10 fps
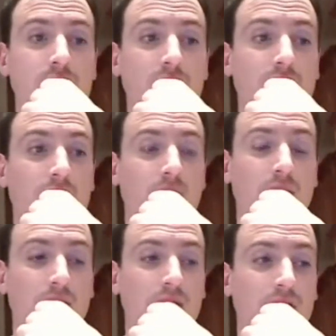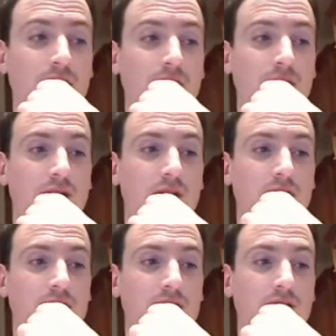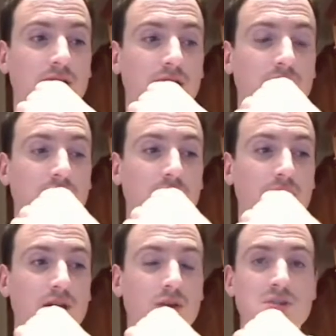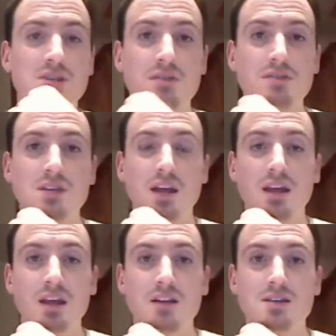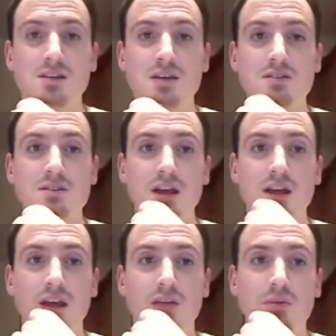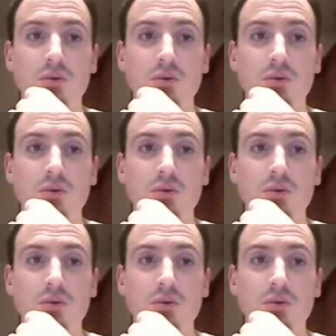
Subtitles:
You know what? I mean, it was devastating. It is devastating.